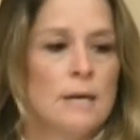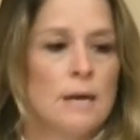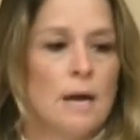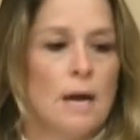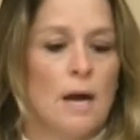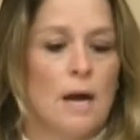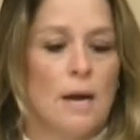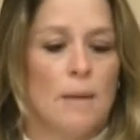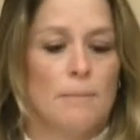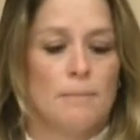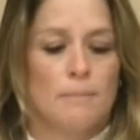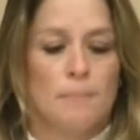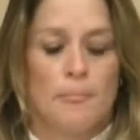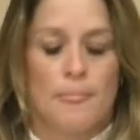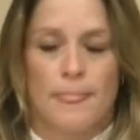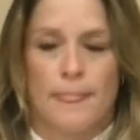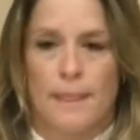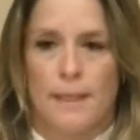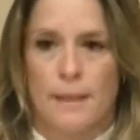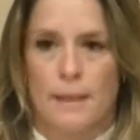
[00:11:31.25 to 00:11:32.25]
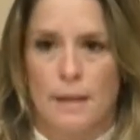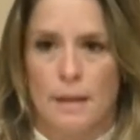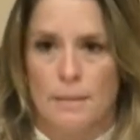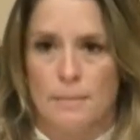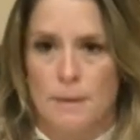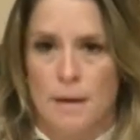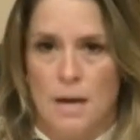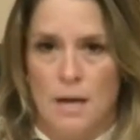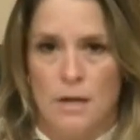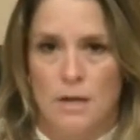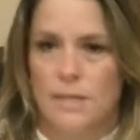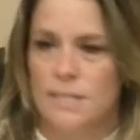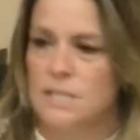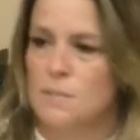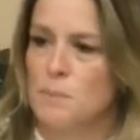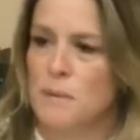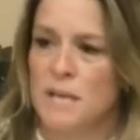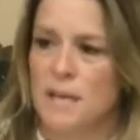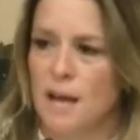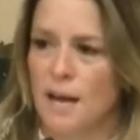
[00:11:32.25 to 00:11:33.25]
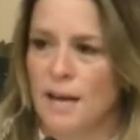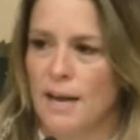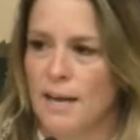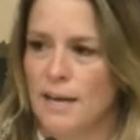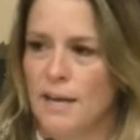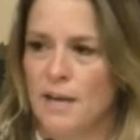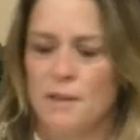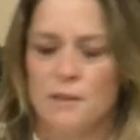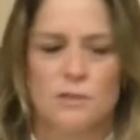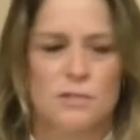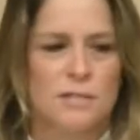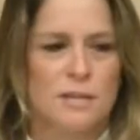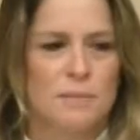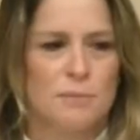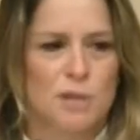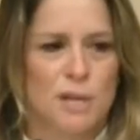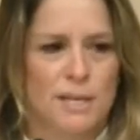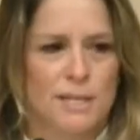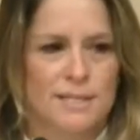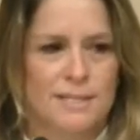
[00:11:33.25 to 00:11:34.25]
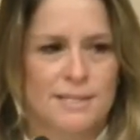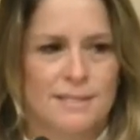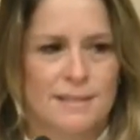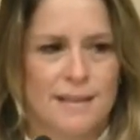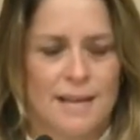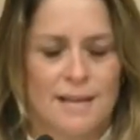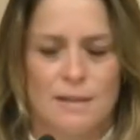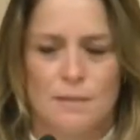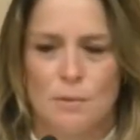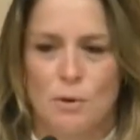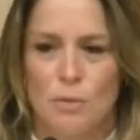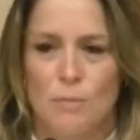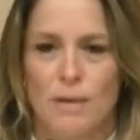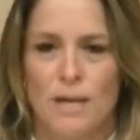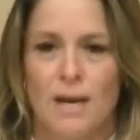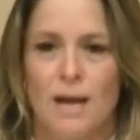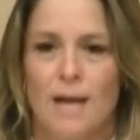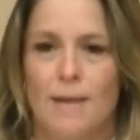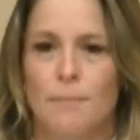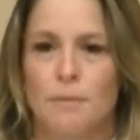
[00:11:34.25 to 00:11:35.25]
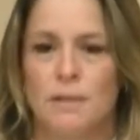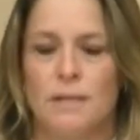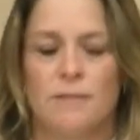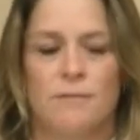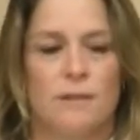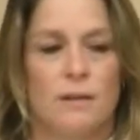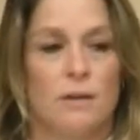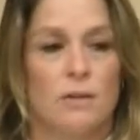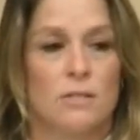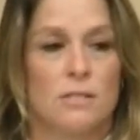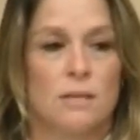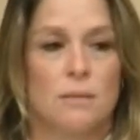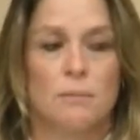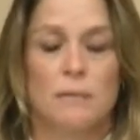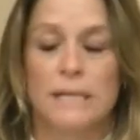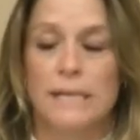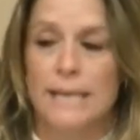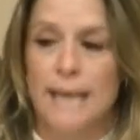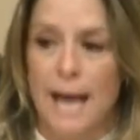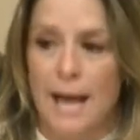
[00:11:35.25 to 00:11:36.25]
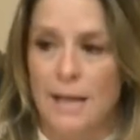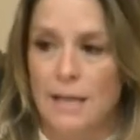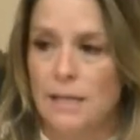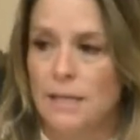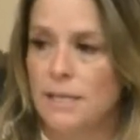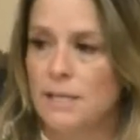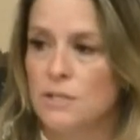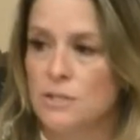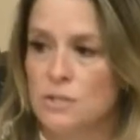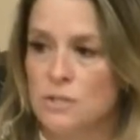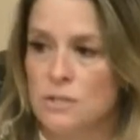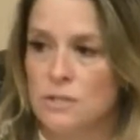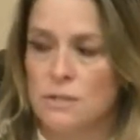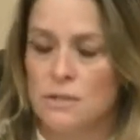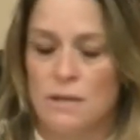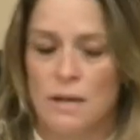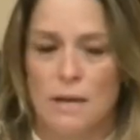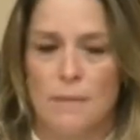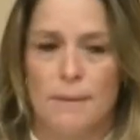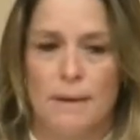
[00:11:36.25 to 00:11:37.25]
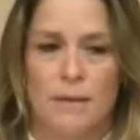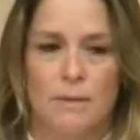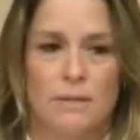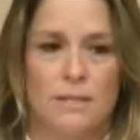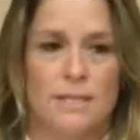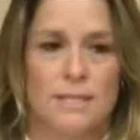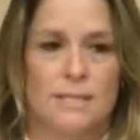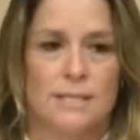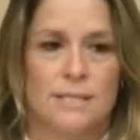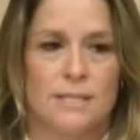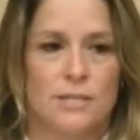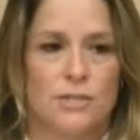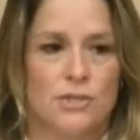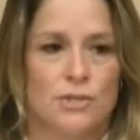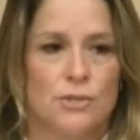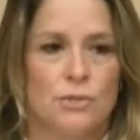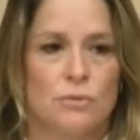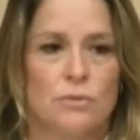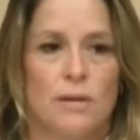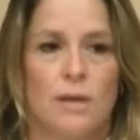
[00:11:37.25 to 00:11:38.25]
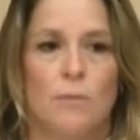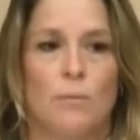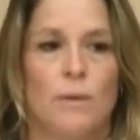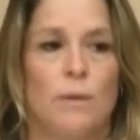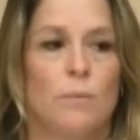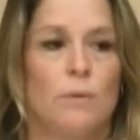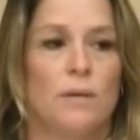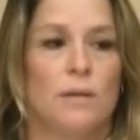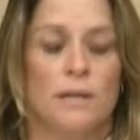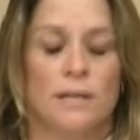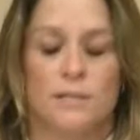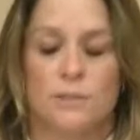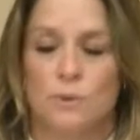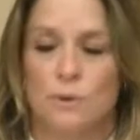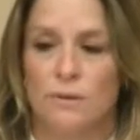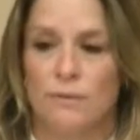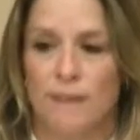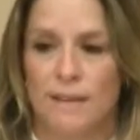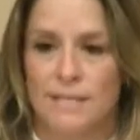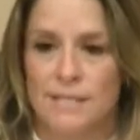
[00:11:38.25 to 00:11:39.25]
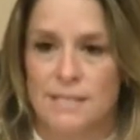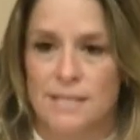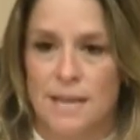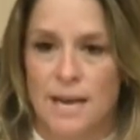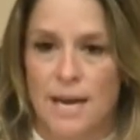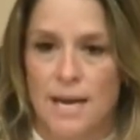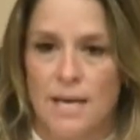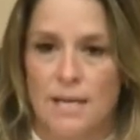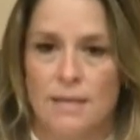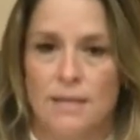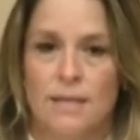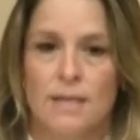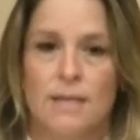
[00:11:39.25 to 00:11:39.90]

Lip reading: I'm not going to speak on any other subjects at the moment. I believe there are some legalities about this issue that we would need to investigate.